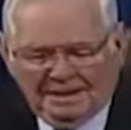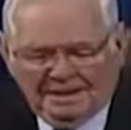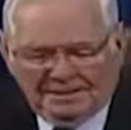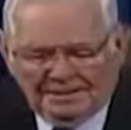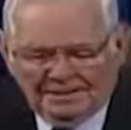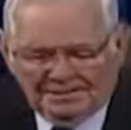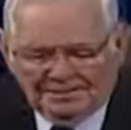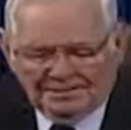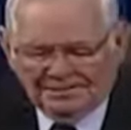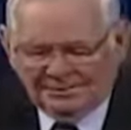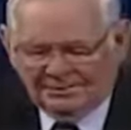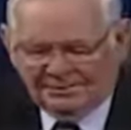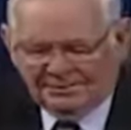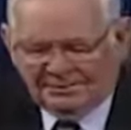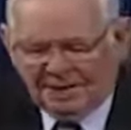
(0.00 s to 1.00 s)
and
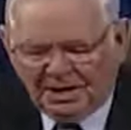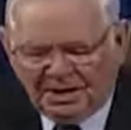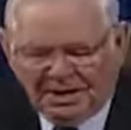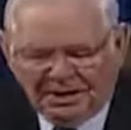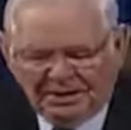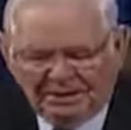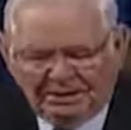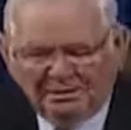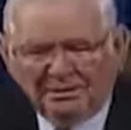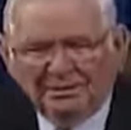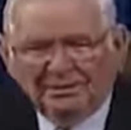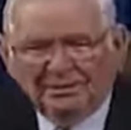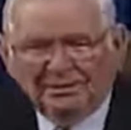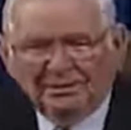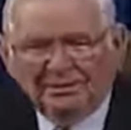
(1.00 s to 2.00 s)
listen to God
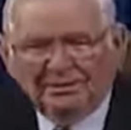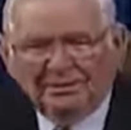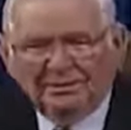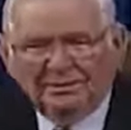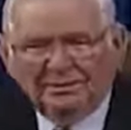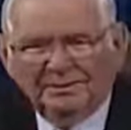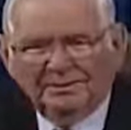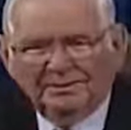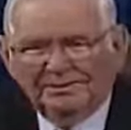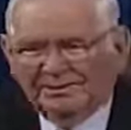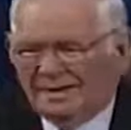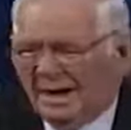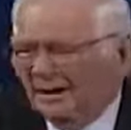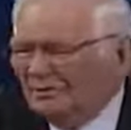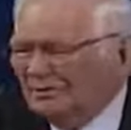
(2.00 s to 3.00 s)
he
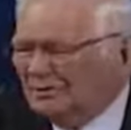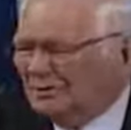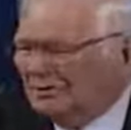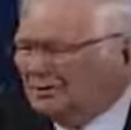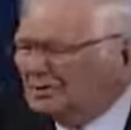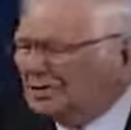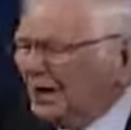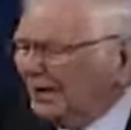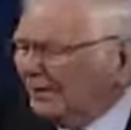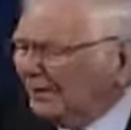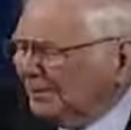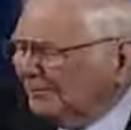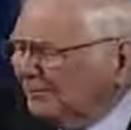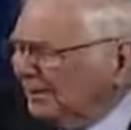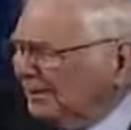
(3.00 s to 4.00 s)
said, I was their
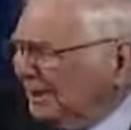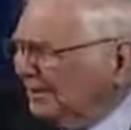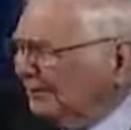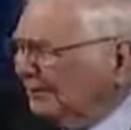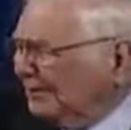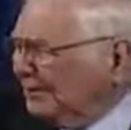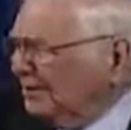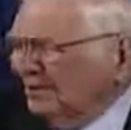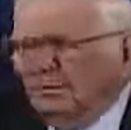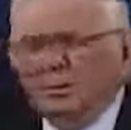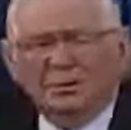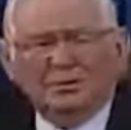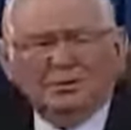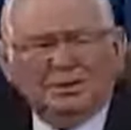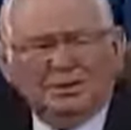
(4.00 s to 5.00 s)
shepherd when they were in the
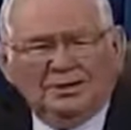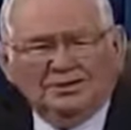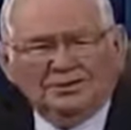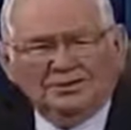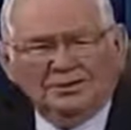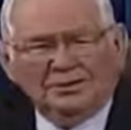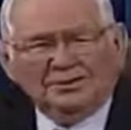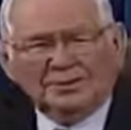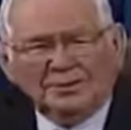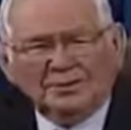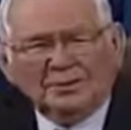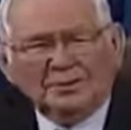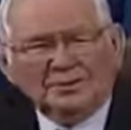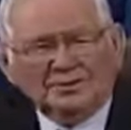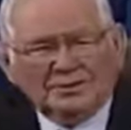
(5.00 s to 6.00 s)
wilderness. Is he
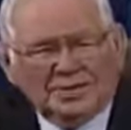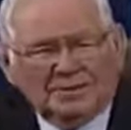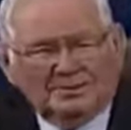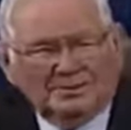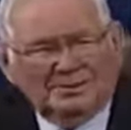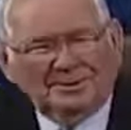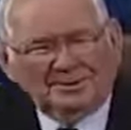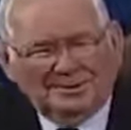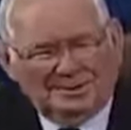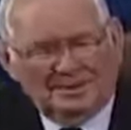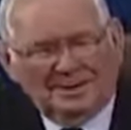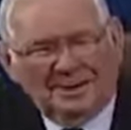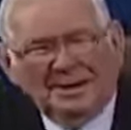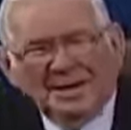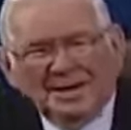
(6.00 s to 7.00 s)
your shepherd
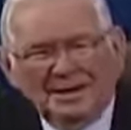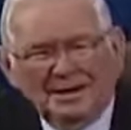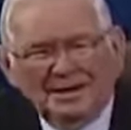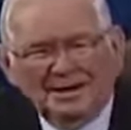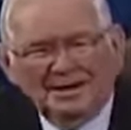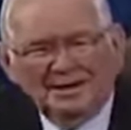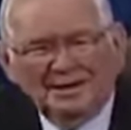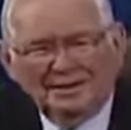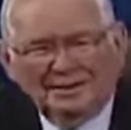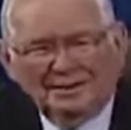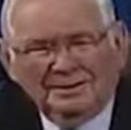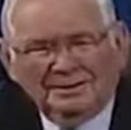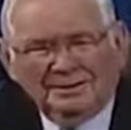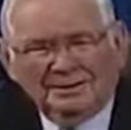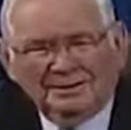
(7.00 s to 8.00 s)
today?
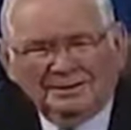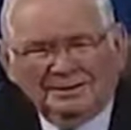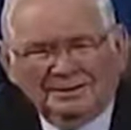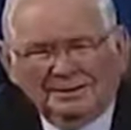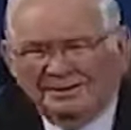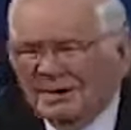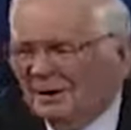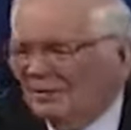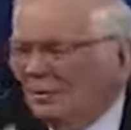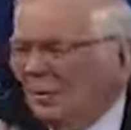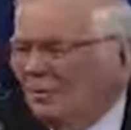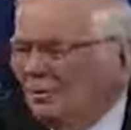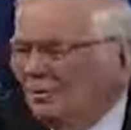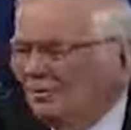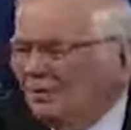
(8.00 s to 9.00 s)
Is that
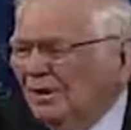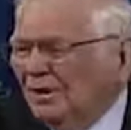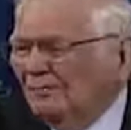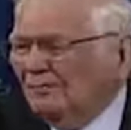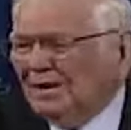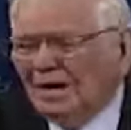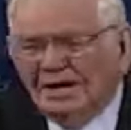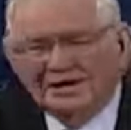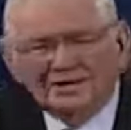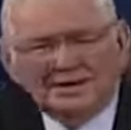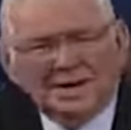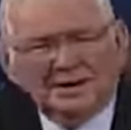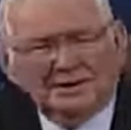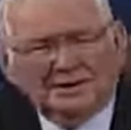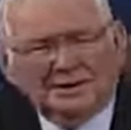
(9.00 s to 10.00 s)
rope of love
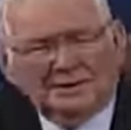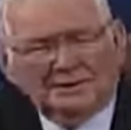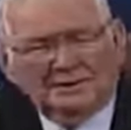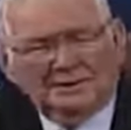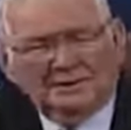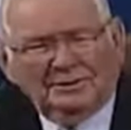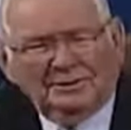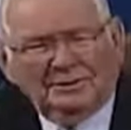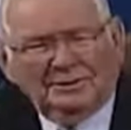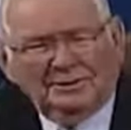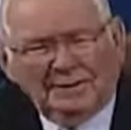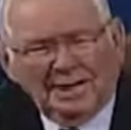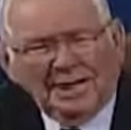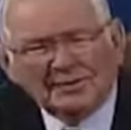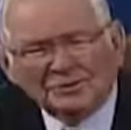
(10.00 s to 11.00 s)
cast out there to
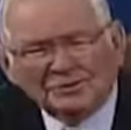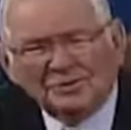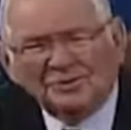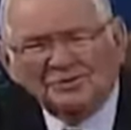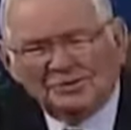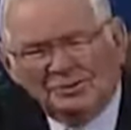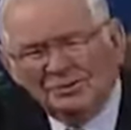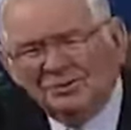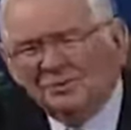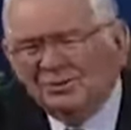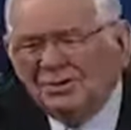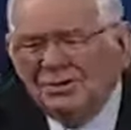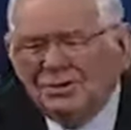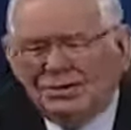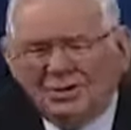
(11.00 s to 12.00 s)
lasso
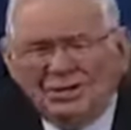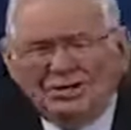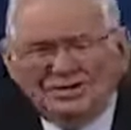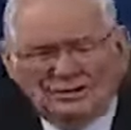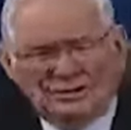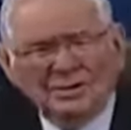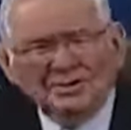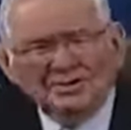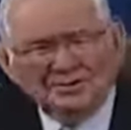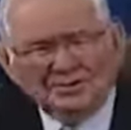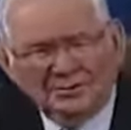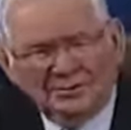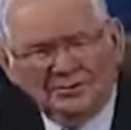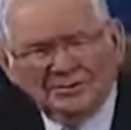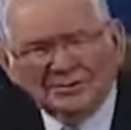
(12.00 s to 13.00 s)
you into his
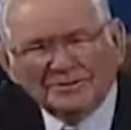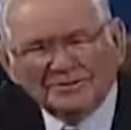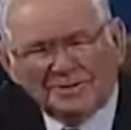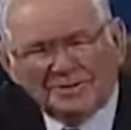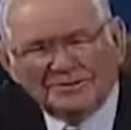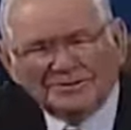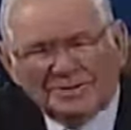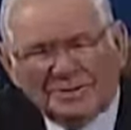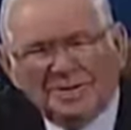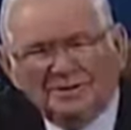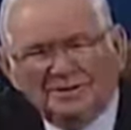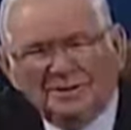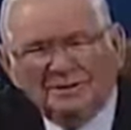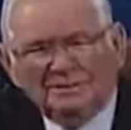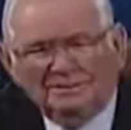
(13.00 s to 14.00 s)
service, his
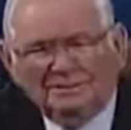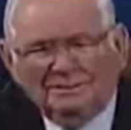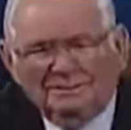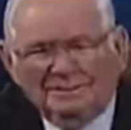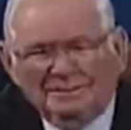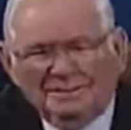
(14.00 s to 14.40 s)
kingdom,